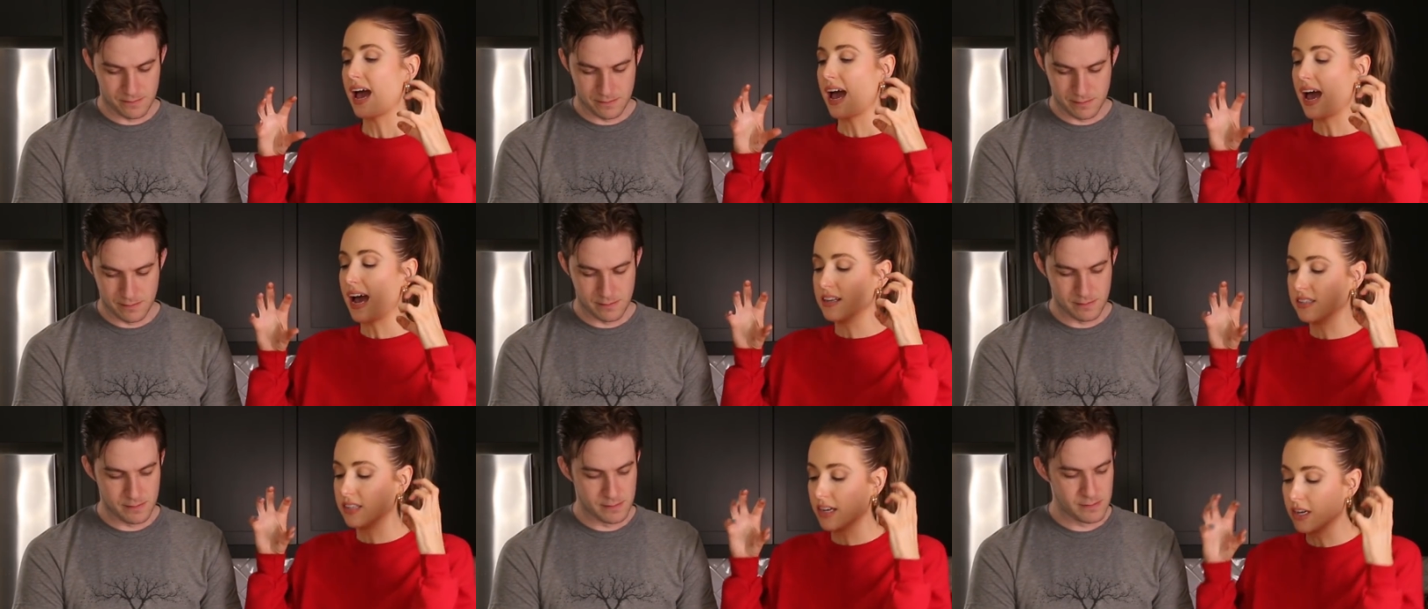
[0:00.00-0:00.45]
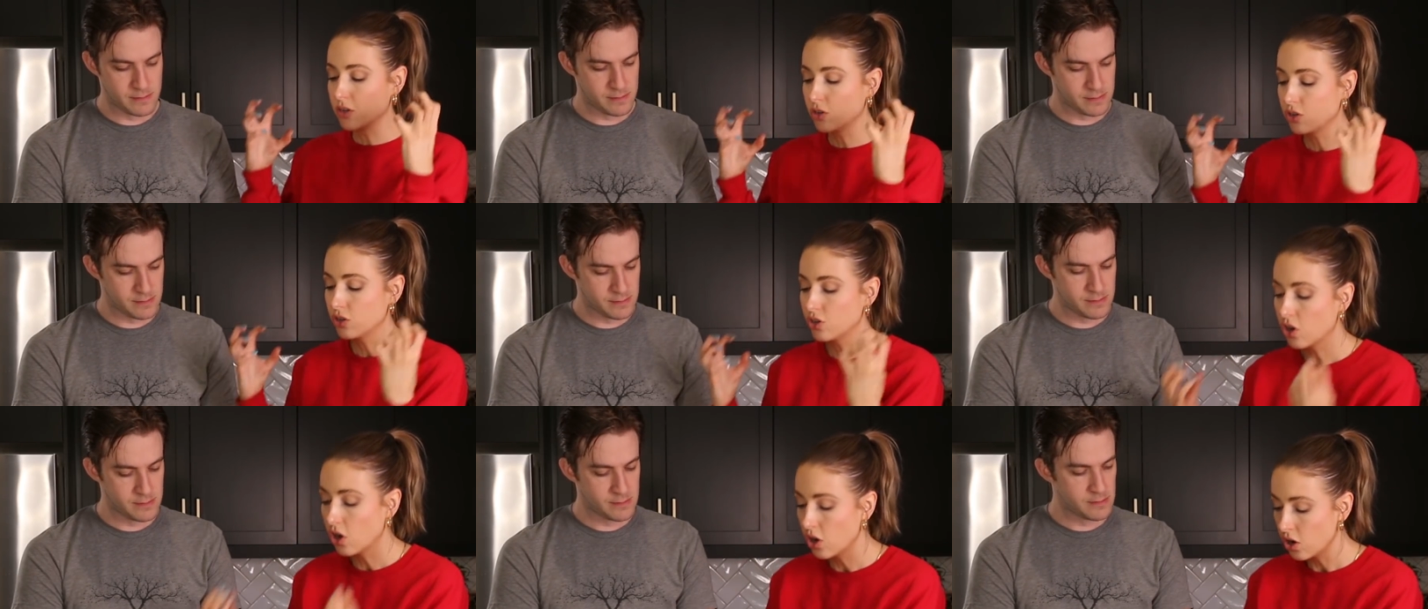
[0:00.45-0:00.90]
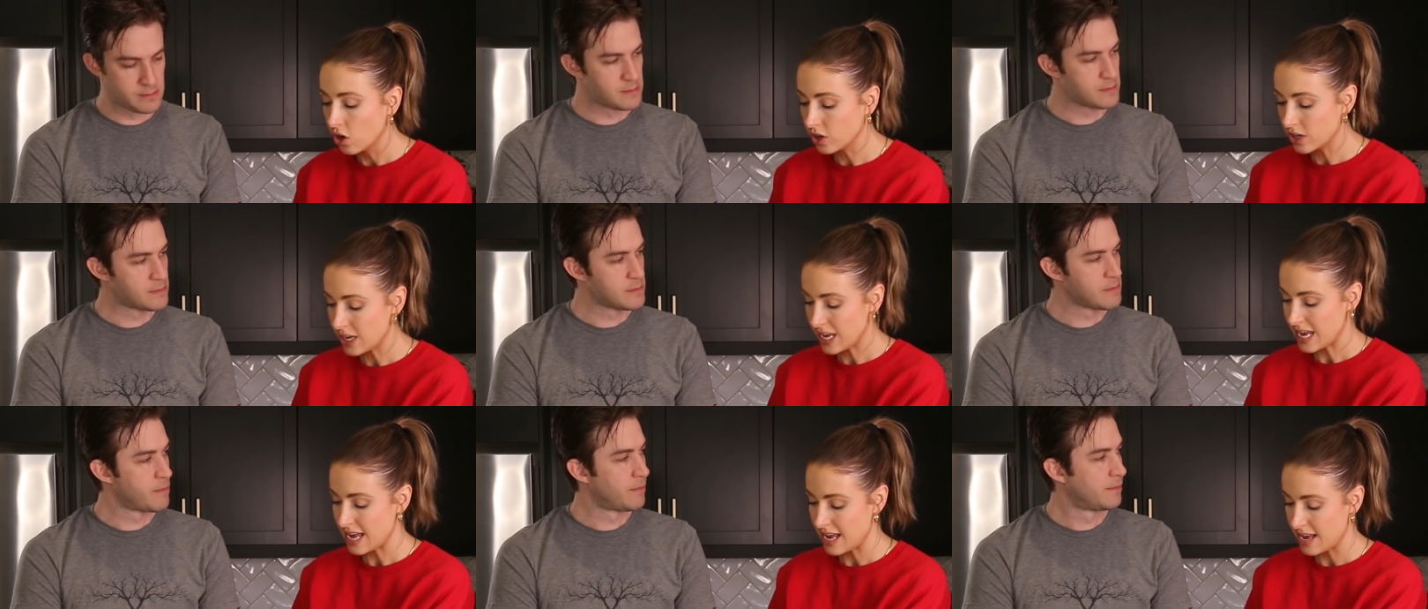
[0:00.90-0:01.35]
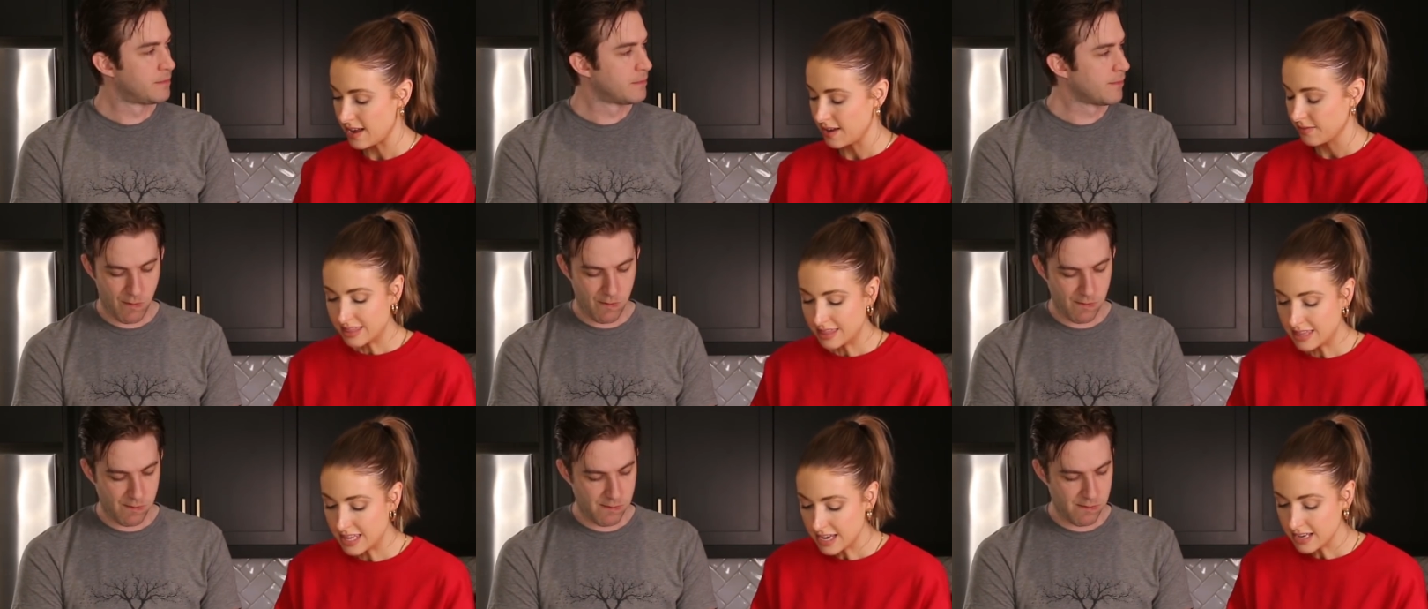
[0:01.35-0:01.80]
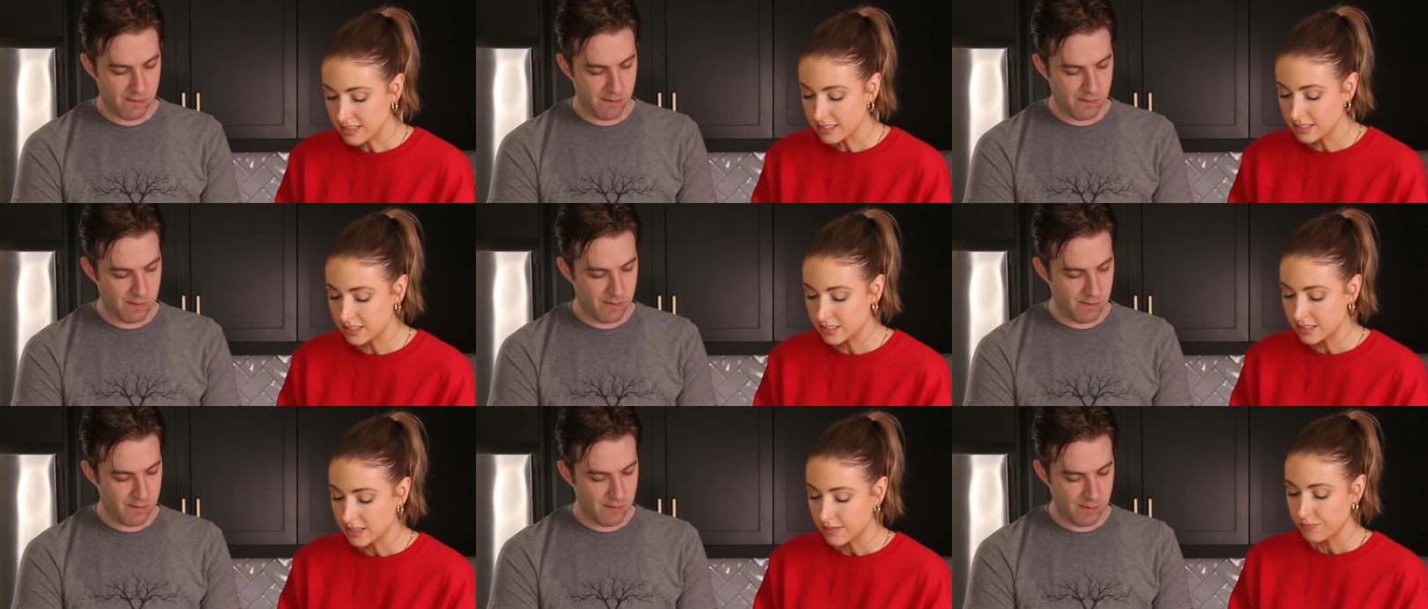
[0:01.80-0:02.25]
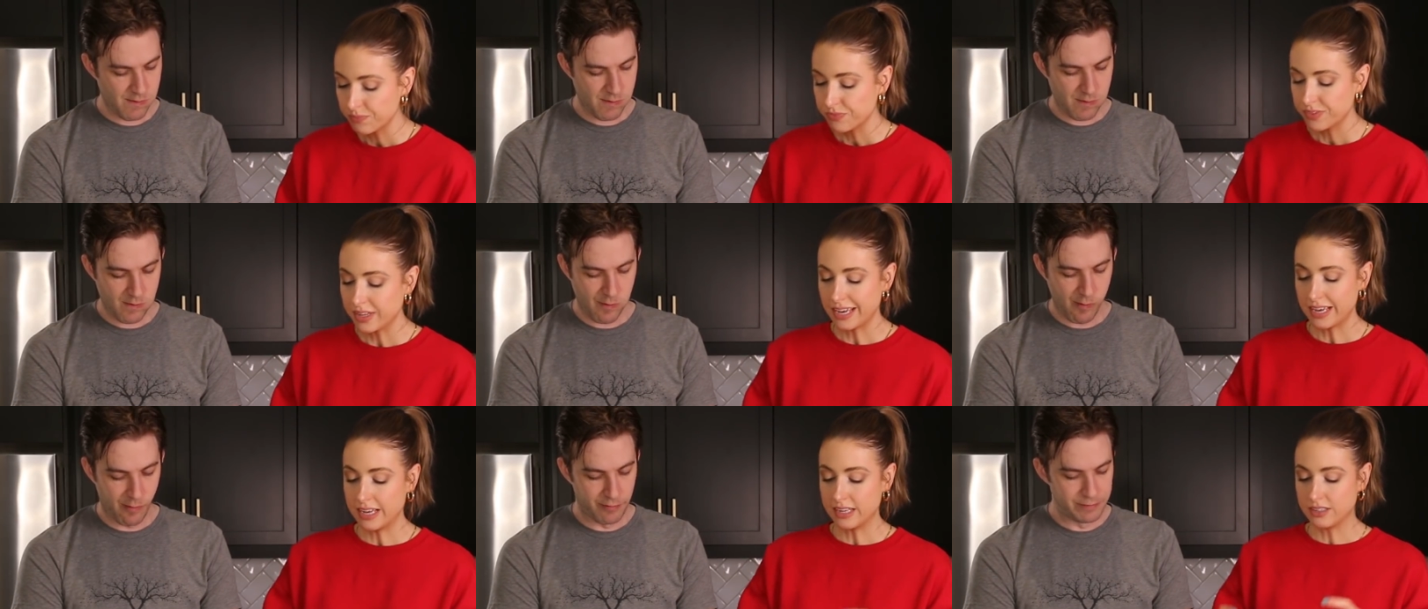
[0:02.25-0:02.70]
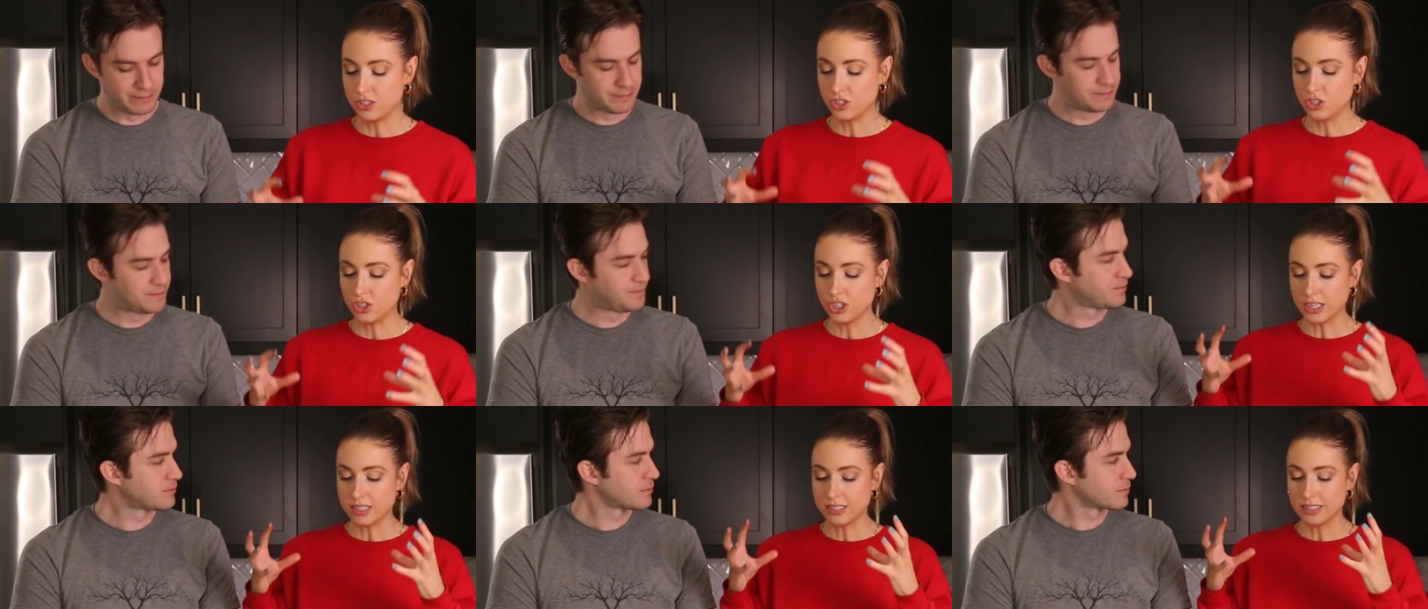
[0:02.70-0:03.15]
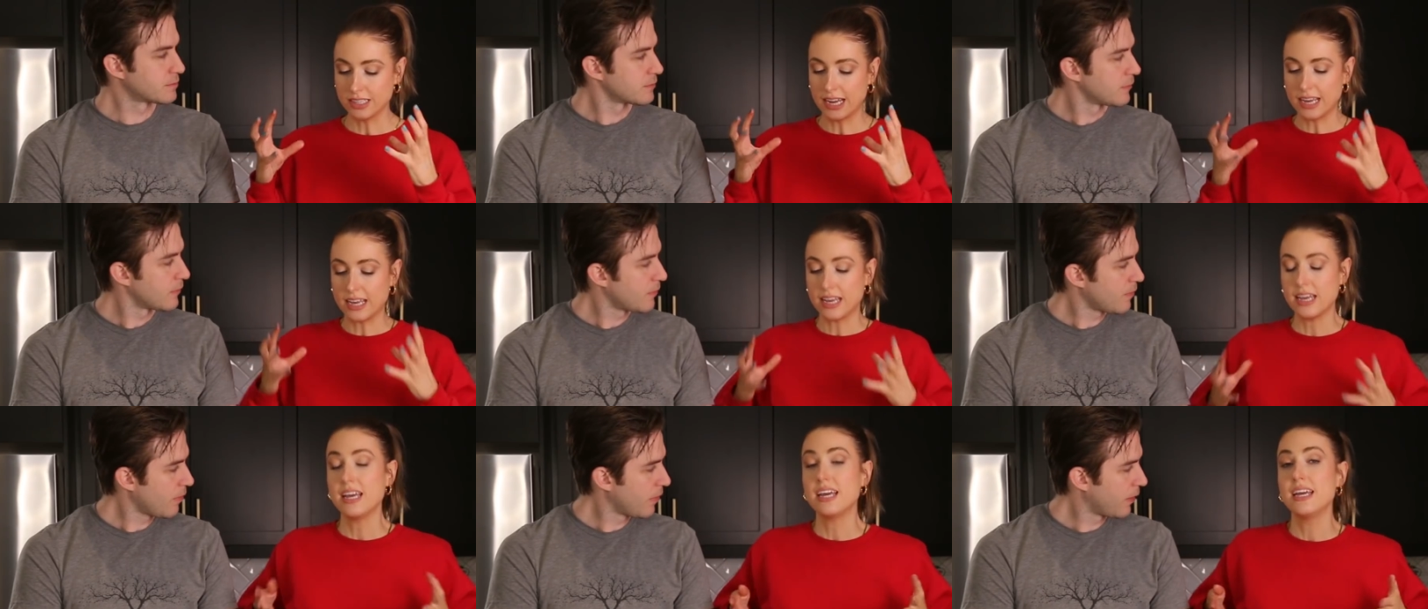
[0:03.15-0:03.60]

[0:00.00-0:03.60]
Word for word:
Speaker 1: as a cookie. This is just like,